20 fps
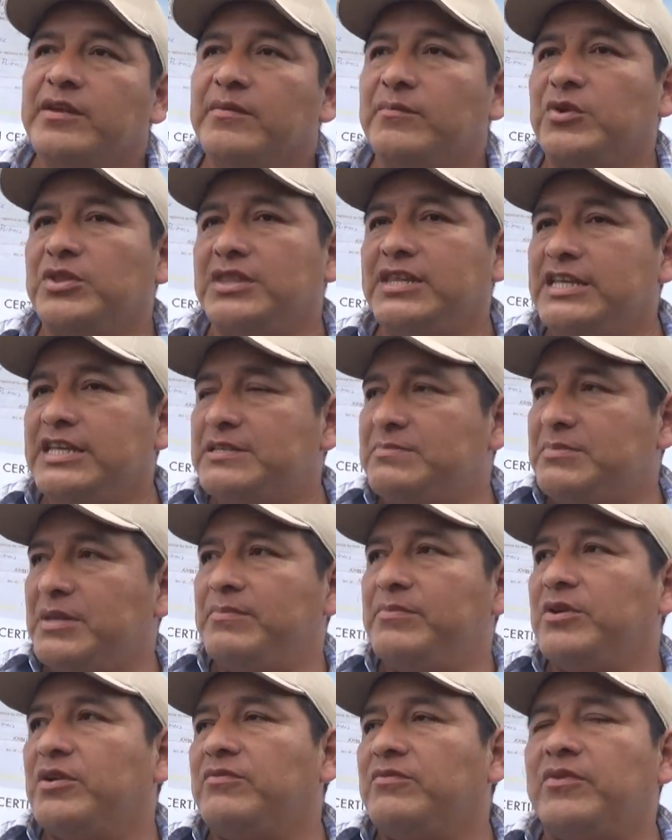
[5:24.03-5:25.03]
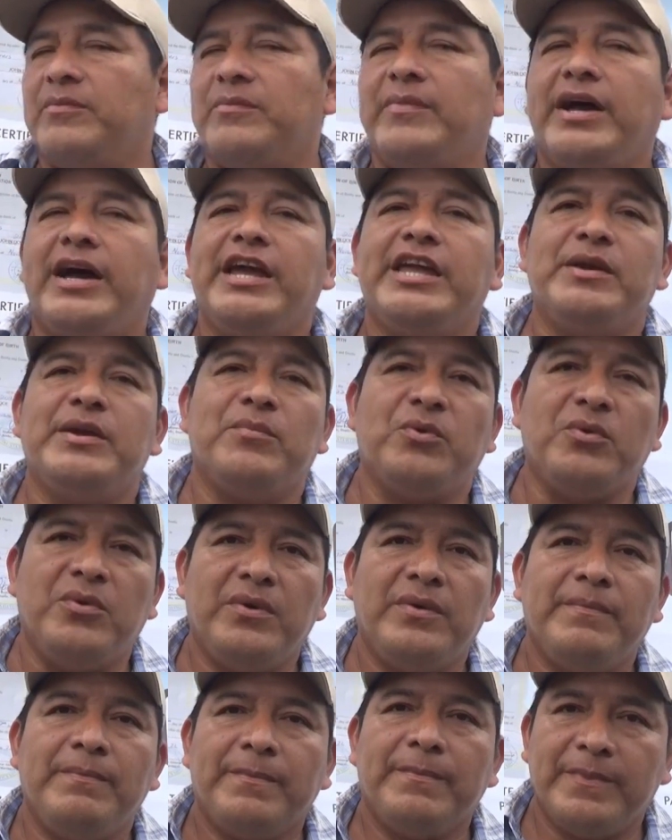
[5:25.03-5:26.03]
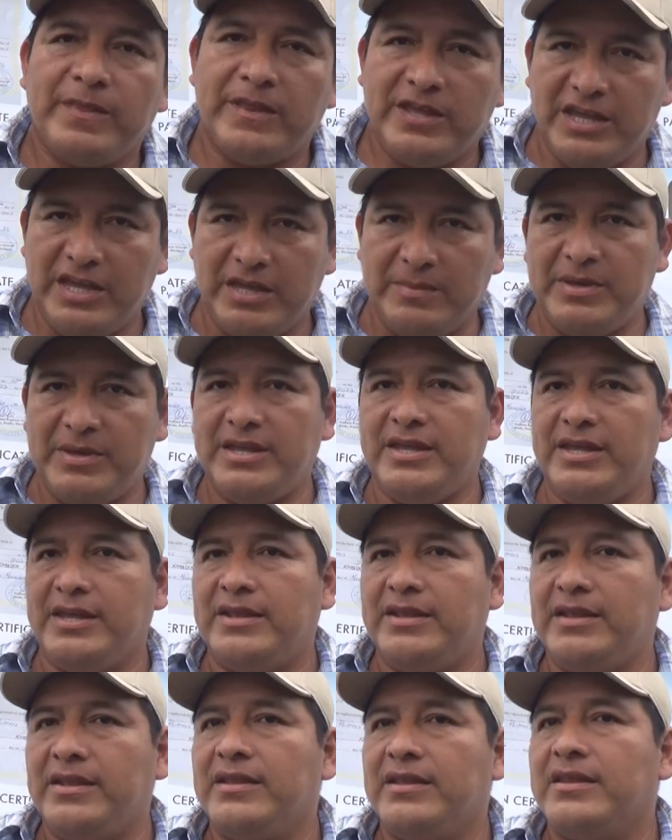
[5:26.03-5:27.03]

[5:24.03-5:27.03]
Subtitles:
But these people from IMO came in